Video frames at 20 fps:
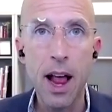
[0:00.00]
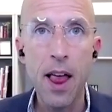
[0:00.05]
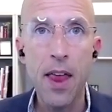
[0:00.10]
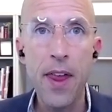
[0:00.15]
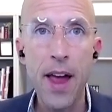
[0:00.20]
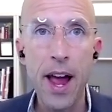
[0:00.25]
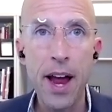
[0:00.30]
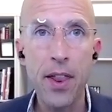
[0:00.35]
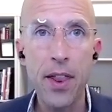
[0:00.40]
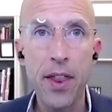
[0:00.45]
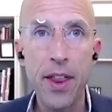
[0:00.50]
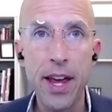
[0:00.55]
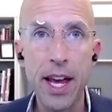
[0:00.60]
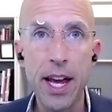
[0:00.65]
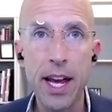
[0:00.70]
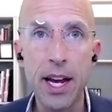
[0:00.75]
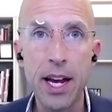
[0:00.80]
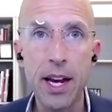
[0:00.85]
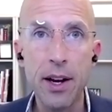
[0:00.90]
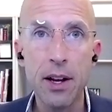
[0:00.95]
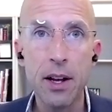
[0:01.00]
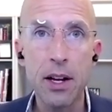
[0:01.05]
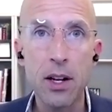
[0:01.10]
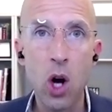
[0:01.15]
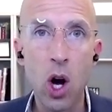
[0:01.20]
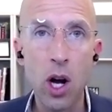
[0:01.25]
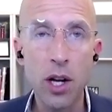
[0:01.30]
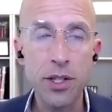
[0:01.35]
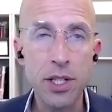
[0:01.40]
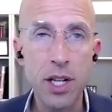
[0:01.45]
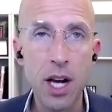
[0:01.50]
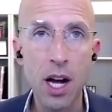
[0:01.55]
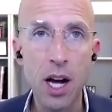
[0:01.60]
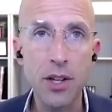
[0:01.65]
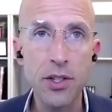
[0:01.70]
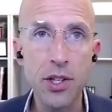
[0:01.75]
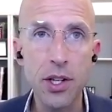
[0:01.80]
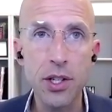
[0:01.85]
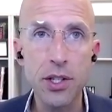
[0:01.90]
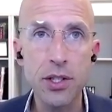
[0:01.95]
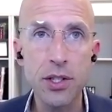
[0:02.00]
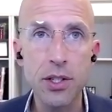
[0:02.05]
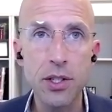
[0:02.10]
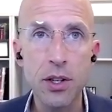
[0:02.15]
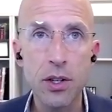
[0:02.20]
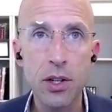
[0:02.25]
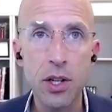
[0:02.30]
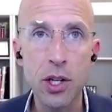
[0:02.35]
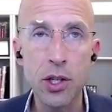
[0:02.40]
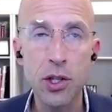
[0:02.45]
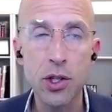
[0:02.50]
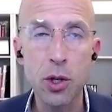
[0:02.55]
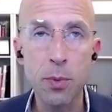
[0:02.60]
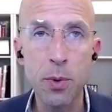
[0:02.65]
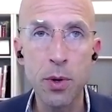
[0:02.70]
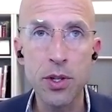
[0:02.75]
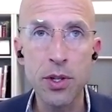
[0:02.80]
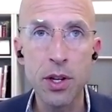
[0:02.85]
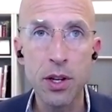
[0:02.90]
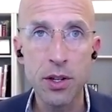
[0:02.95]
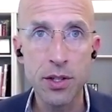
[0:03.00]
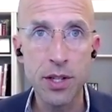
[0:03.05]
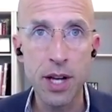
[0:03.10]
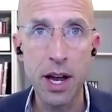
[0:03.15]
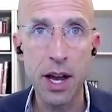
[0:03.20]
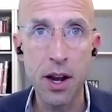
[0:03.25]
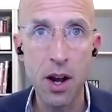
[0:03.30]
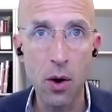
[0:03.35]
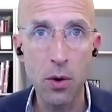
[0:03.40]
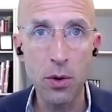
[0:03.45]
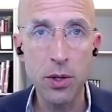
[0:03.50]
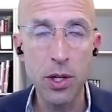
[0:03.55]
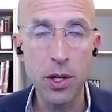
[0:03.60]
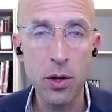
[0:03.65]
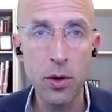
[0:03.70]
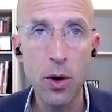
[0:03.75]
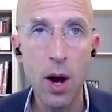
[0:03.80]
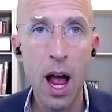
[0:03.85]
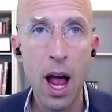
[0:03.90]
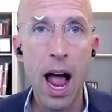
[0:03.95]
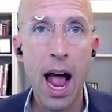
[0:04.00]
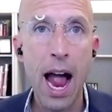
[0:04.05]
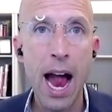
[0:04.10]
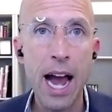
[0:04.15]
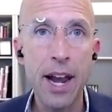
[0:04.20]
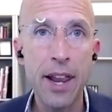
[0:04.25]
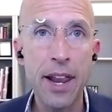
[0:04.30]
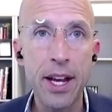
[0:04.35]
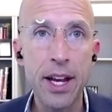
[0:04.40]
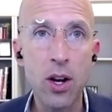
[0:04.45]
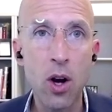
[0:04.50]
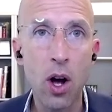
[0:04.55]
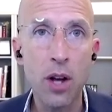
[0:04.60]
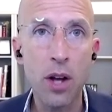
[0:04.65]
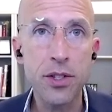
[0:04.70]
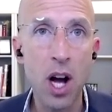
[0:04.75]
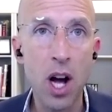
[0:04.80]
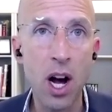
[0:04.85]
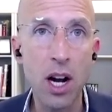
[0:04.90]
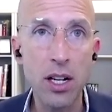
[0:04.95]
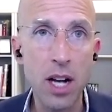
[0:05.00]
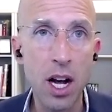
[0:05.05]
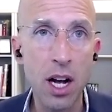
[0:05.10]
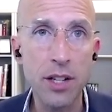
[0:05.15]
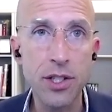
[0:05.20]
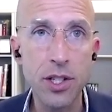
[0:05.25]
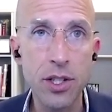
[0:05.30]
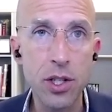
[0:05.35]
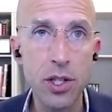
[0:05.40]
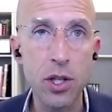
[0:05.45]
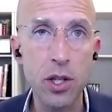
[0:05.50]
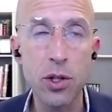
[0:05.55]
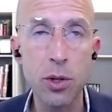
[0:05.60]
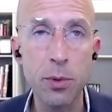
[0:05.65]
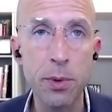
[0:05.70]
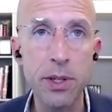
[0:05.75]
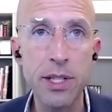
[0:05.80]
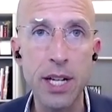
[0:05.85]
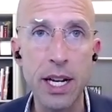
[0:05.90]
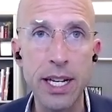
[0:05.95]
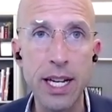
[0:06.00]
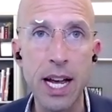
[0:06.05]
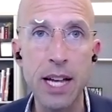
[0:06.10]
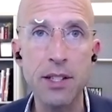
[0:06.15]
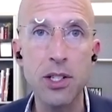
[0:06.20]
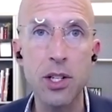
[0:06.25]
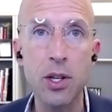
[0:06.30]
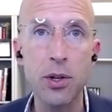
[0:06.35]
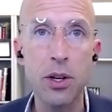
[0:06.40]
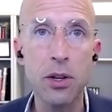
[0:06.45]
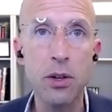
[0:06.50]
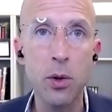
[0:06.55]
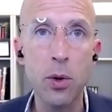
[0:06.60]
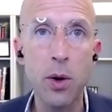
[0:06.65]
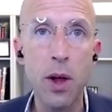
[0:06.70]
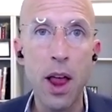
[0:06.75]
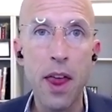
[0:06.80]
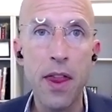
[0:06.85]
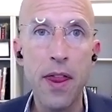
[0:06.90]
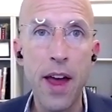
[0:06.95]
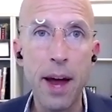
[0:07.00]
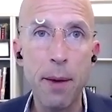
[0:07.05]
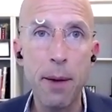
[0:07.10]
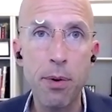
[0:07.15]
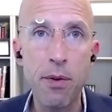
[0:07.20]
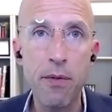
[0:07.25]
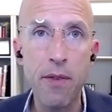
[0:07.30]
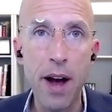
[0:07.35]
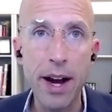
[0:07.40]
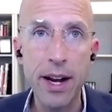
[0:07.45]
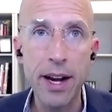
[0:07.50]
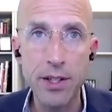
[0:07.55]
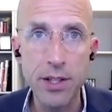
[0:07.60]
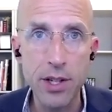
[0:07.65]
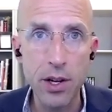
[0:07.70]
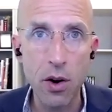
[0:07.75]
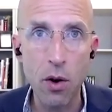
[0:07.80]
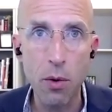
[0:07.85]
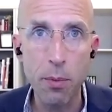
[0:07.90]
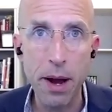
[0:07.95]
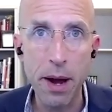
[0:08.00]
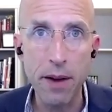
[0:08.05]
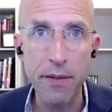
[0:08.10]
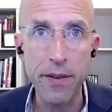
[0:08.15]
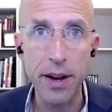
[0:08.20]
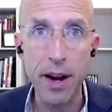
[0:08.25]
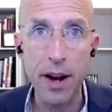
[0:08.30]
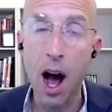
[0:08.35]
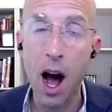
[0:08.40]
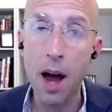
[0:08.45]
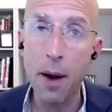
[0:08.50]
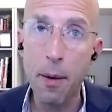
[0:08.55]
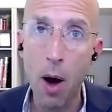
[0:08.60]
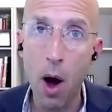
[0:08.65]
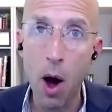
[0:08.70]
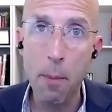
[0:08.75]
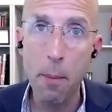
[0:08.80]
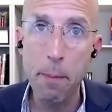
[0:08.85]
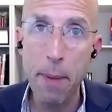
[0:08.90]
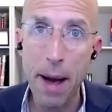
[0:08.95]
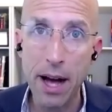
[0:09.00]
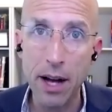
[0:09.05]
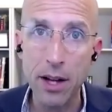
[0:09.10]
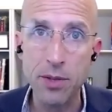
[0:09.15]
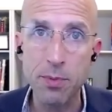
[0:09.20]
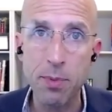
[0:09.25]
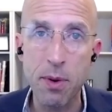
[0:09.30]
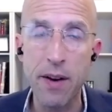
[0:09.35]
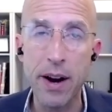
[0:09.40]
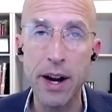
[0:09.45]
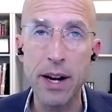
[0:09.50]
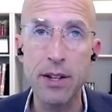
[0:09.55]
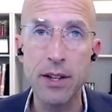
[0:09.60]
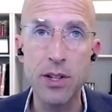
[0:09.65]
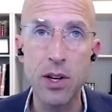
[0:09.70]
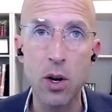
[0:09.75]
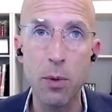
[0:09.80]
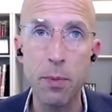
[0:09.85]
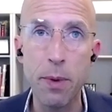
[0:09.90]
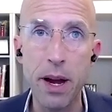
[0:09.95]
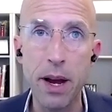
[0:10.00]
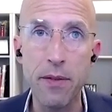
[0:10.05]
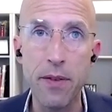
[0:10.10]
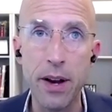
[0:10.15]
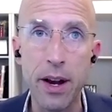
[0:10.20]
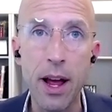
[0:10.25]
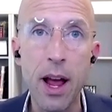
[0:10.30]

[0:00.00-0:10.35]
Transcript: that the cost-conscious consumers said no to, and the cost unconscious consumers said yes to, that provided zero benefit. On balance, provided zero benefit.